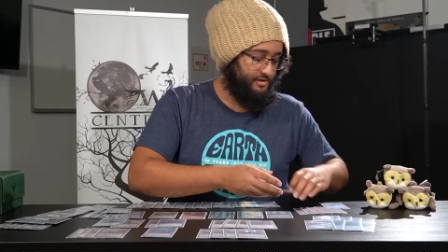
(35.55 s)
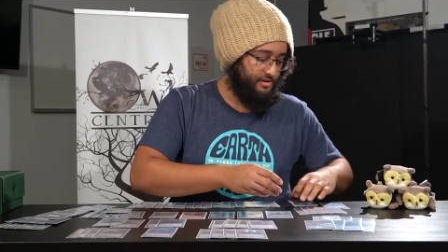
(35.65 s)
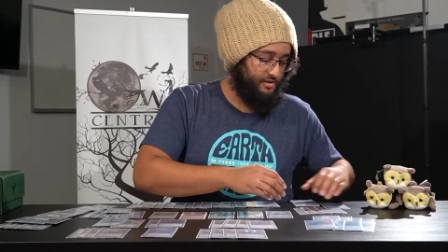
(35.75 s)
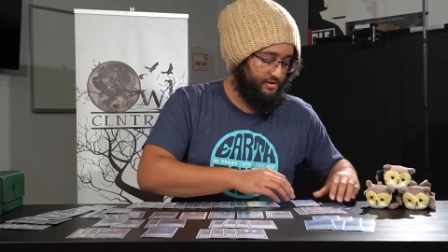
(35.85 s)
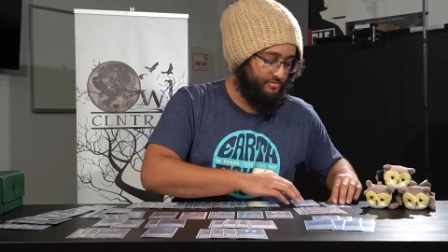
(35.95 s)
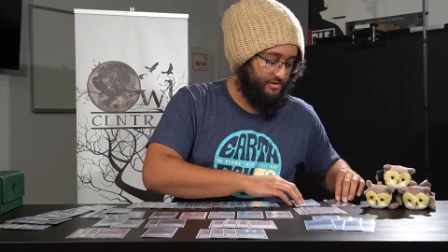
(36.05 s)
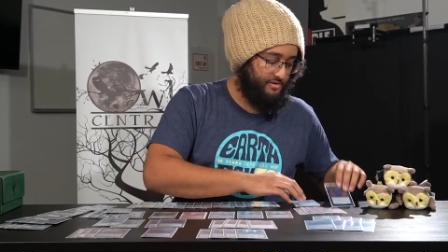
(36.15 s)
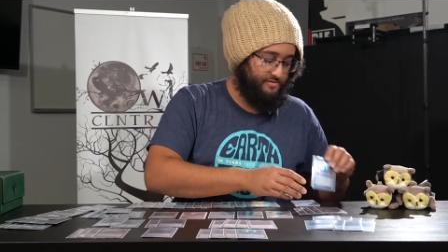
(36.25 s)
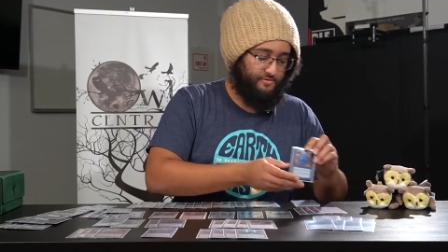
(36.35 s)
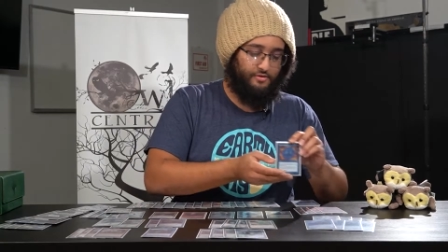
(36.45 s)
along
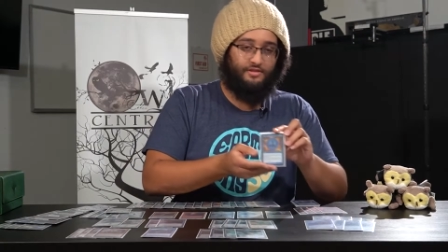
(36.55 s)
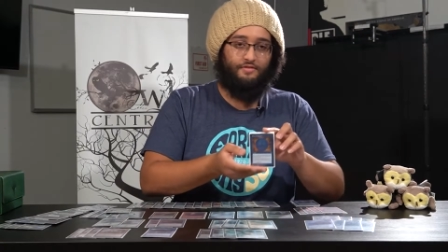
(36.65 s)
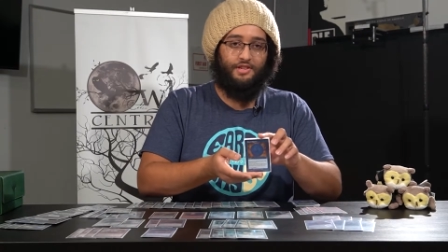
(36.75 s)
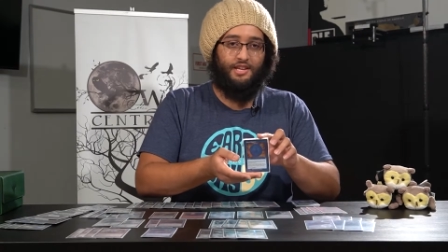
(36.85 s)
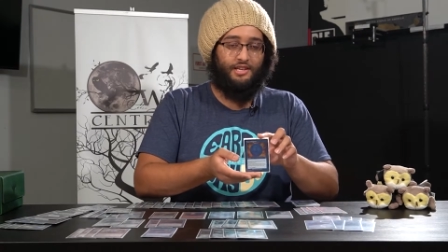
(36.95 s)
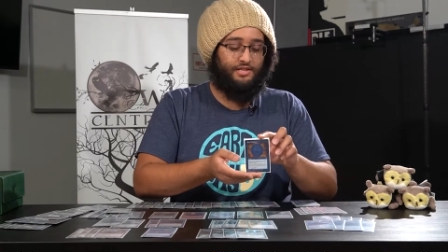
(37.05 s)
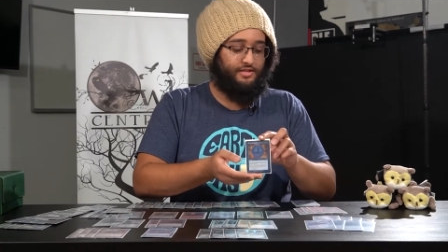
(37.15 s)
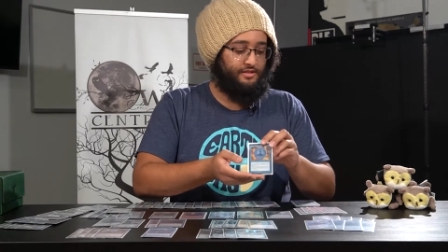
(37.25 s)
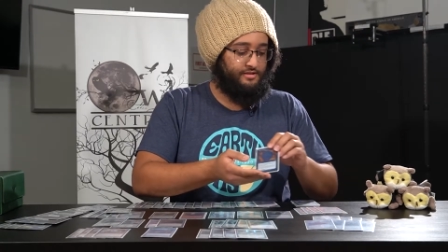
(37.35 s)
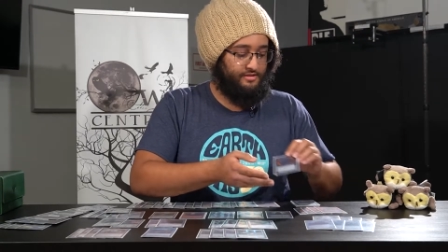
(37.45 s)
with Force of
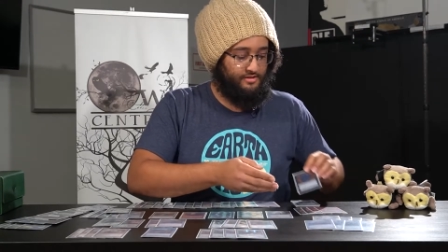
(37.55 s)
Negation